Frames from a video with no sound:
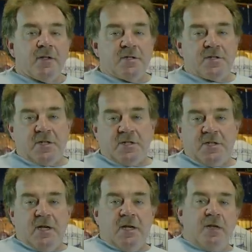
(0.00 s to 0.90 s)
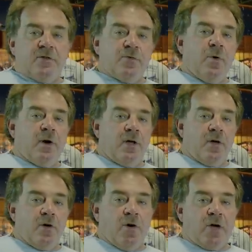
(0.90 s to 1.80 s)
The 16 and
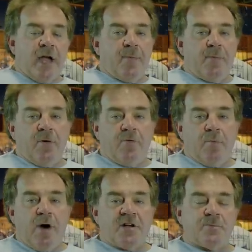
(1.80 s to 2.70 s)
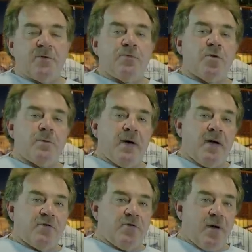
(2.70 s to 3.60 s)
20 are capable of approximately 40 pounds of